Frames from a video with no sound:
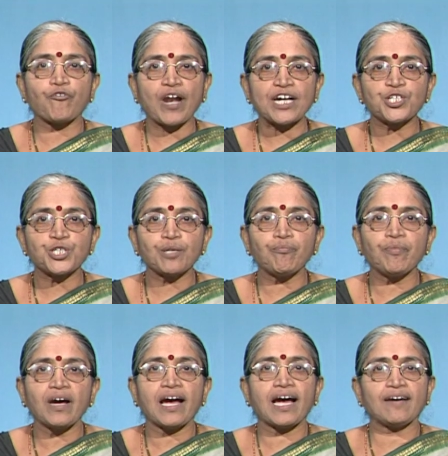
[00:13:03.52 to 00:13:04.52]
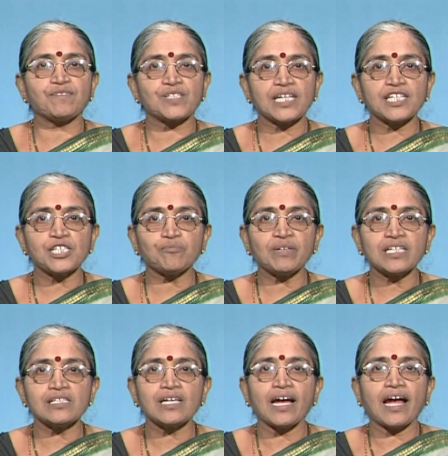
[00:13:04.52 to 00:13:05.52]
friendship, have
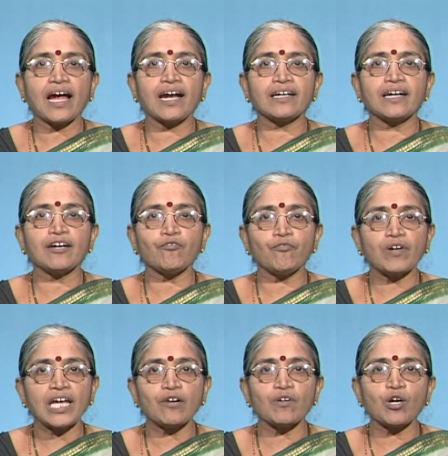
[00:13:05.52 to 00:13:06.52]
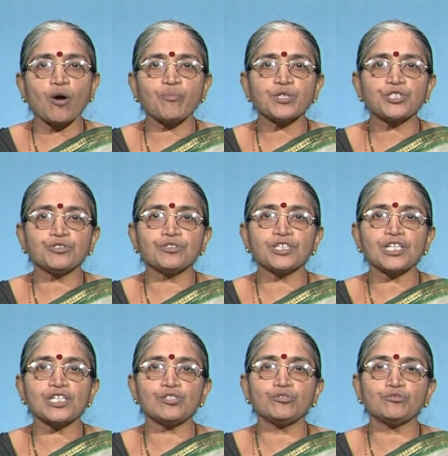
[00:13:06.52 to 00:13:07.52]
sentiments and give equal
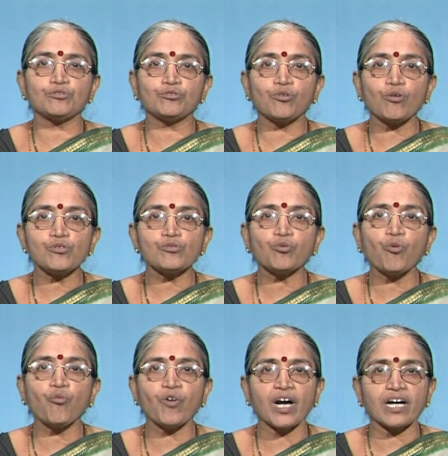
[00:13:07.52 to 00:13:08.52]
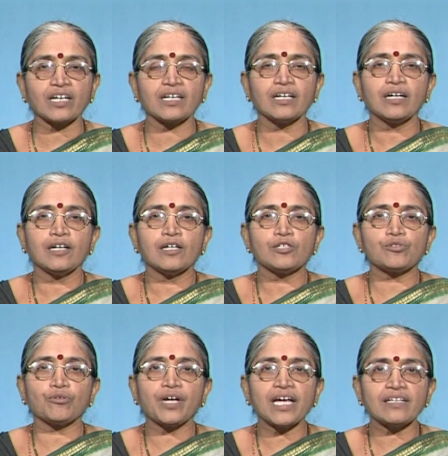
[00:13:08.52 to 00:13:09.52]
opportunities to those who work
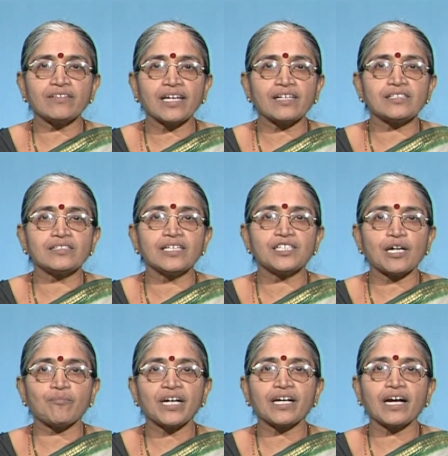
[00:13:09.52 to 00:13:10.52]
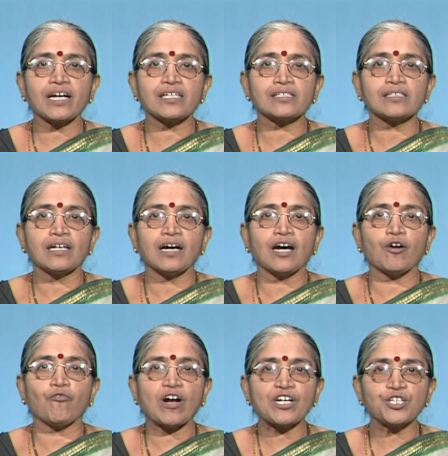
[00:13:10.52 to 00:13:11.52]
so, he thinks that America is
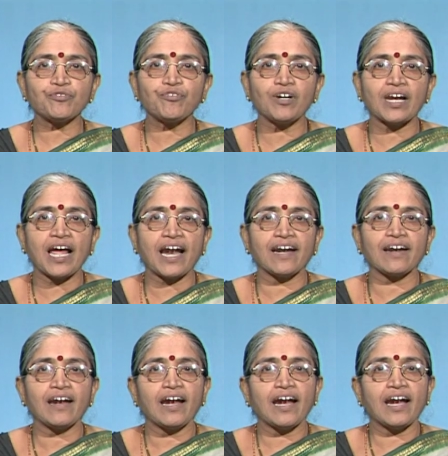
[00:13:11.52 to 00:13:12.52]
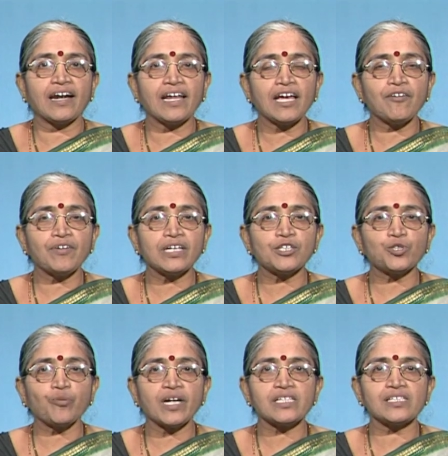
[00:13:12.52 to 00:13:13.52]
a wonderful land and even
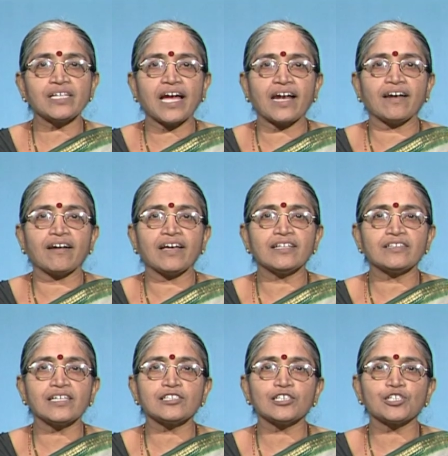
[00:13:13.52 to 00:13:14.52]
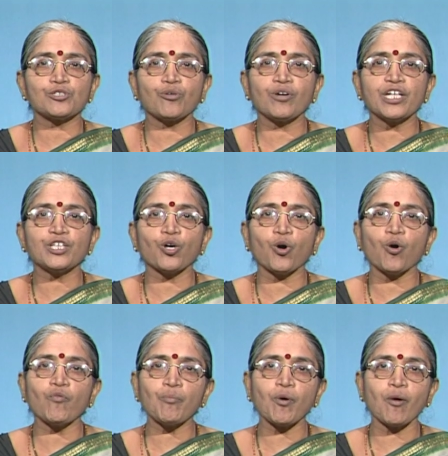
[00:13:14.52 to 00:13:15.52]
towards the end he thinks it is only the
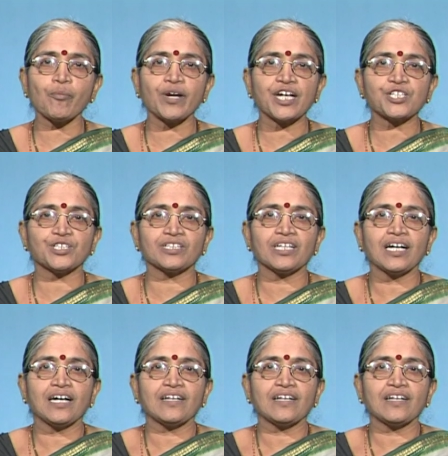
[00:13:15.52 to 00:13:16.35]
overpopulation